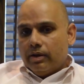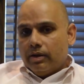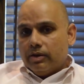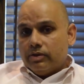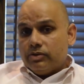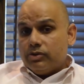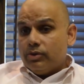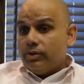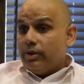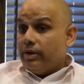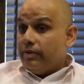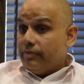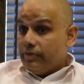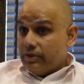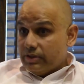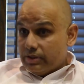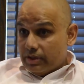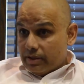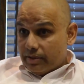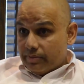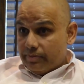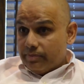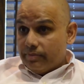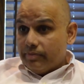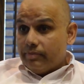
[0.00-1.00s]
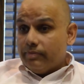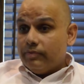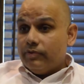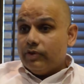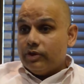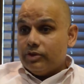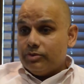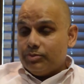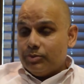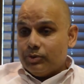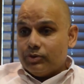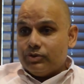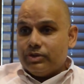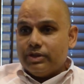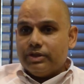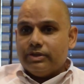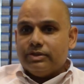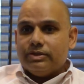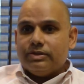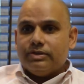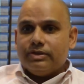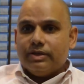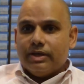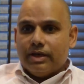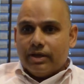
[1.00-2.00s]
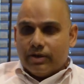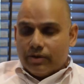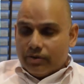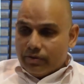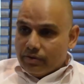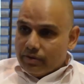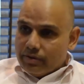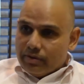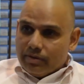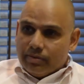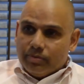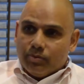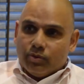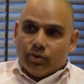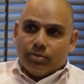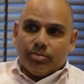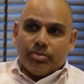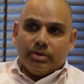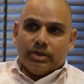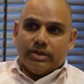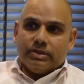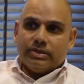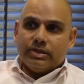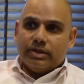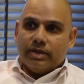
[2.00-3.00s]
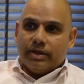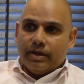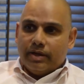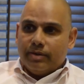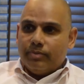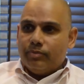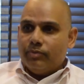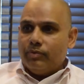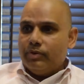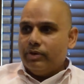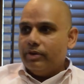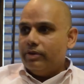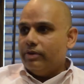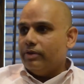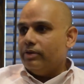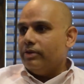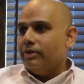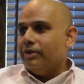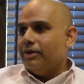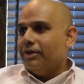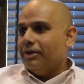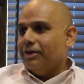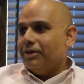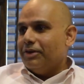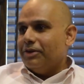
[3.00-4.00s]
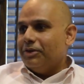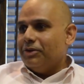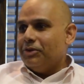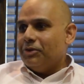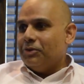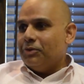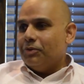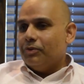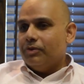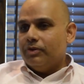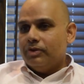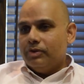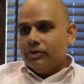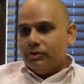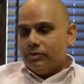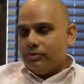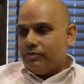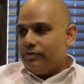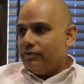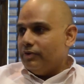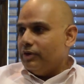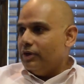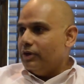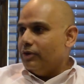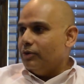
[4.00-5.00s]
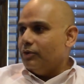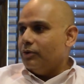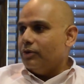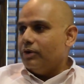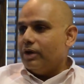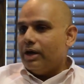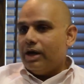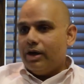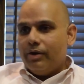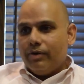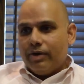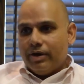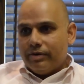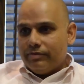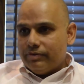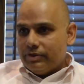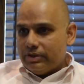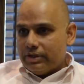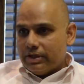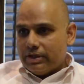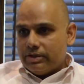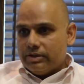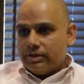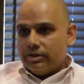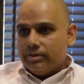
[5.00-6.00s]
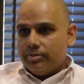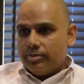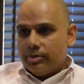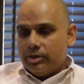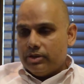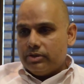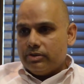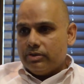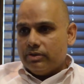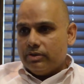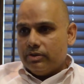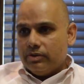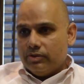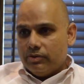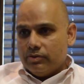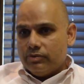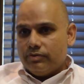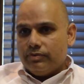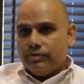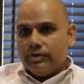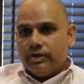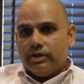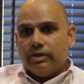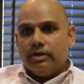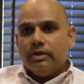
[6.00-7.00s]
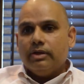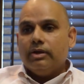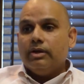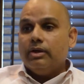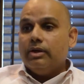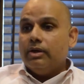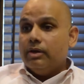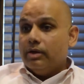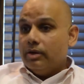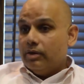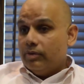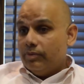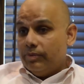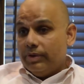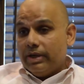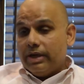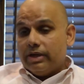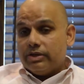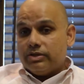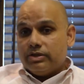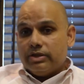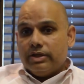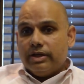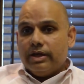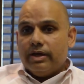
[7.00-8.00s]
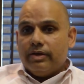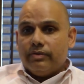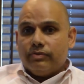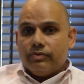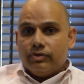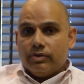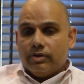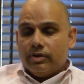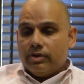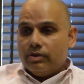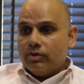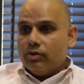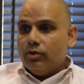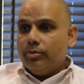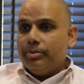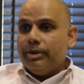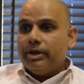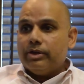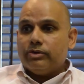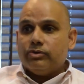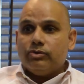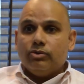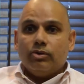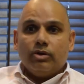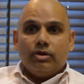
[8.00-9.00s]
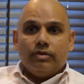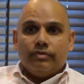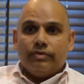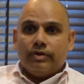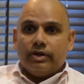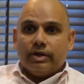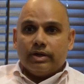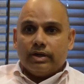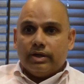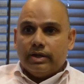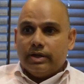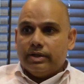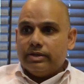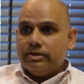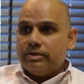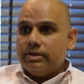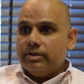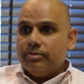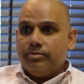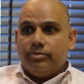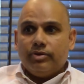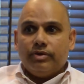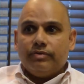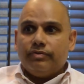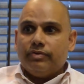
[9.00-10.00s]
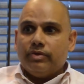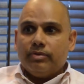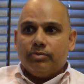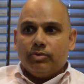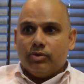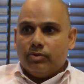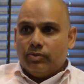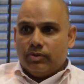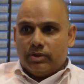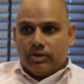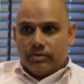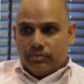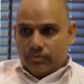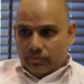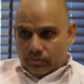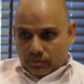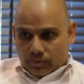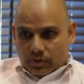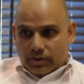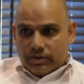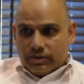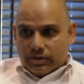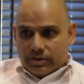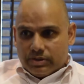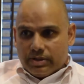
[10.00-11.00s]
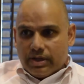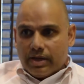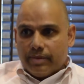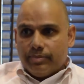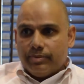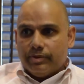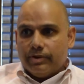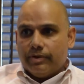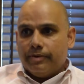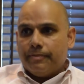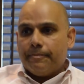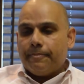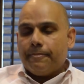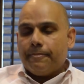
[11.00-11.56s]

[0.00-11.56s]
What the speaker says: So every time Facebook changes the algorithm or plays a game with, you know, the newsfeed or how advertising appears in the newsfeed, we actually have to then go back to all of our clients and brief them on what just happened.